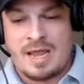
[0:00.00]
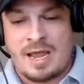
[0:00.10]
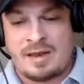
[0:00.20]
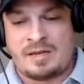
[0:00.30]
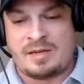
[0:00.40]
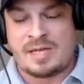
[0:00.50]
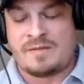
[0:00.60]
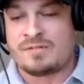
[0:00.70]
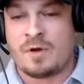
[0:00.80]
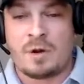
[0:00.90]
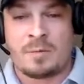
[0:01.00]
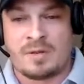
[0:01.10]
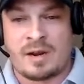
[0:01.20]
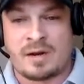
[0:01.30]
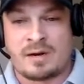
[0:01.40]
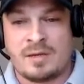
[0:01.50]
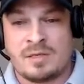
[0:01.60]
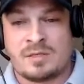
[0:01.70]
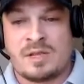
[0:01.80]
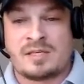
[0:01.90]
And it needs to have your phone number there
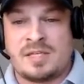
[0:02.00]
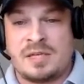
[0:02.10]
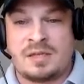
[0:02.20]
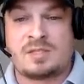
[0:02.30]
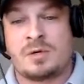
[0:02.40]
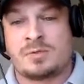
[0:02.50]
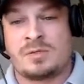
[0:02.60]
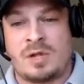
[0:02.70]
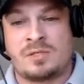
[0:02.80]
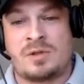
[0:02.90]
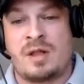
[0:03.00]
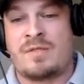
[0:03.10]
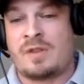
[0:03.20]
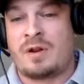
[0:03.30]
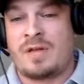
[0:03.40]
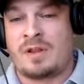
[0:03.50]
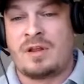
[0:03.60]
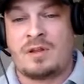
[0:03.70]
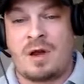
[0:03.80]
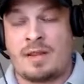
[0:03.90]
so they can see it in the search results. So they don't have to
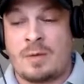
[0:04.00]
click on it.